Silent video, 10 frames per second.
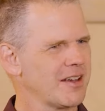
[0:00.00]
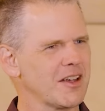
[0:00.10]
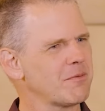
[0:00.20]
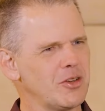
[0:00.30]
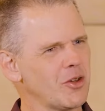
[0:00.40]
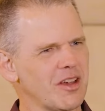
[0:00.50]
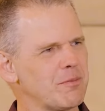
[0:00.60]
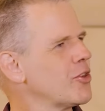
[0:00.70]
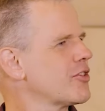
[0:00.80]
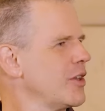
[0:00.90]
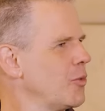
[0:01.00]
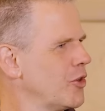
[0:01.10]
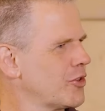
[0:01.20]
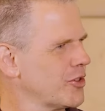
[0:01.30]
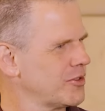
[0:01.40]
I've personally
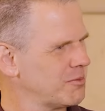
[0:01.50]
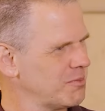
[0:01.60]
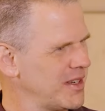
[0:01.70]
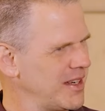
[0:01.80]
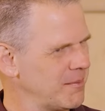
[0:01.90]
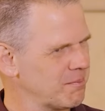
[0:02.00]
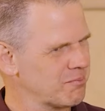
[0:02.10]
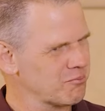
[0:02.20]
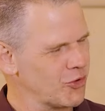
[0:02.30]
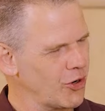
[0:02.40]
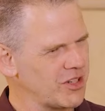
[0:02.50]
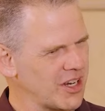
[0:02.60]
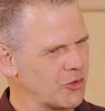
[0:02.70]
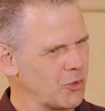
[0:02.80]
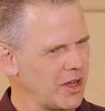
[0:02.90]
worked on
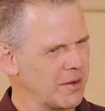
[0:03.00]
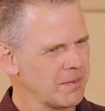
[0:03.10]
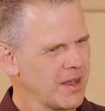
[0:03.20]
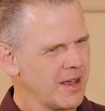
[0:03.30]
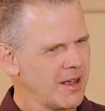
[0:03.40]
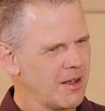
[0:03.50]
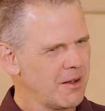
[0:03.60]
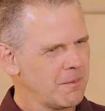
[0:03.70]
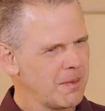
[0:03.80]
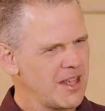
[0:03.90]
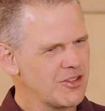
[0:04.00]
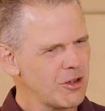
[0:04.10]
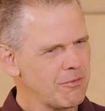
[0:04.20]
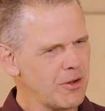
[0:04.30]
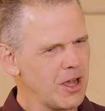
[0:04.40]
projects where
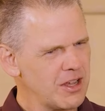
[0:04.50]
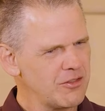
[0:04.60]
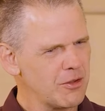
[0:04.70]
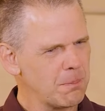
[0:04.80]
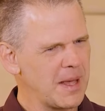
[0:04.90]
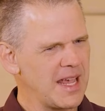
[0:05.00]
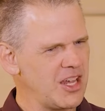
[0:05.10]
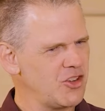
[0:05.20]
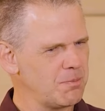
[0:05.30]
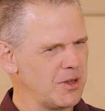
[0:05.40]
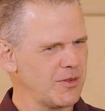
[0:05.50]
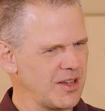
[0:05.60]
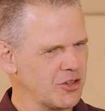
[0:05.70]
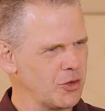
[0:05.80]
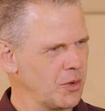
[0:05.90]
it's a 5-page bit of
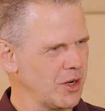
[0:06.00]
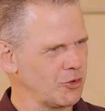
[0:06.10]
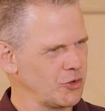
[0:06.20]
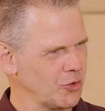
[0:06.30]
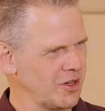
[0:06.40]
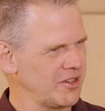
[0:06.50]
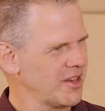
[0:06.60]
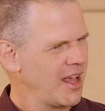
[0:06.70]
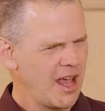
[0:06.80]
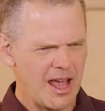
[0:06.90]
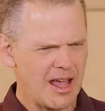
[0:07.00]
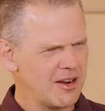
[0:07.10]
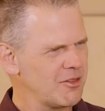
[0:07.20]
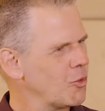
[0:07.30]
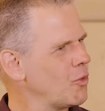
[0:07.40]
SQL joins,
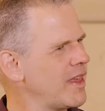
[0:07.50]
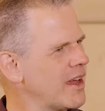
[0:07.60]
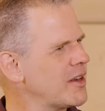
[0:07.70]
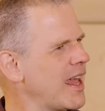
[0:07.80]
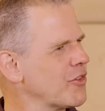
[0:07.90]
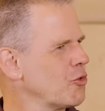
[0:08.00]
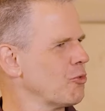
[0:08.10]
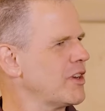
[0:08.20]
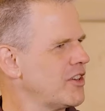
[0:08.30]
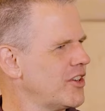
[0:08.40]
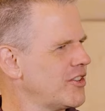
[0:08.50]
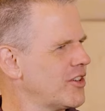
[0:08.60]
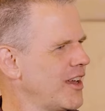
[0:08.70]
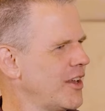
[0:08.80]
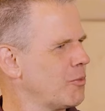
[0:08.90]
and without having written
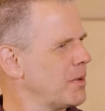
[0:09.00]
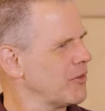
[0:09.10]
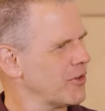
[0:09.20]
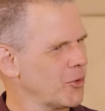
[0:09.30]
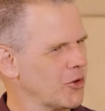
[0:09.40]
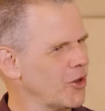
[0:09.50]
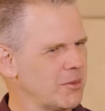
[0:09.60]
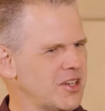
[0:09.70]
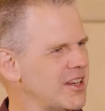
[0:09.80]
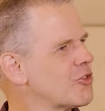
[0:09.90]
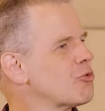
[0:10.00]
it and being very well commented,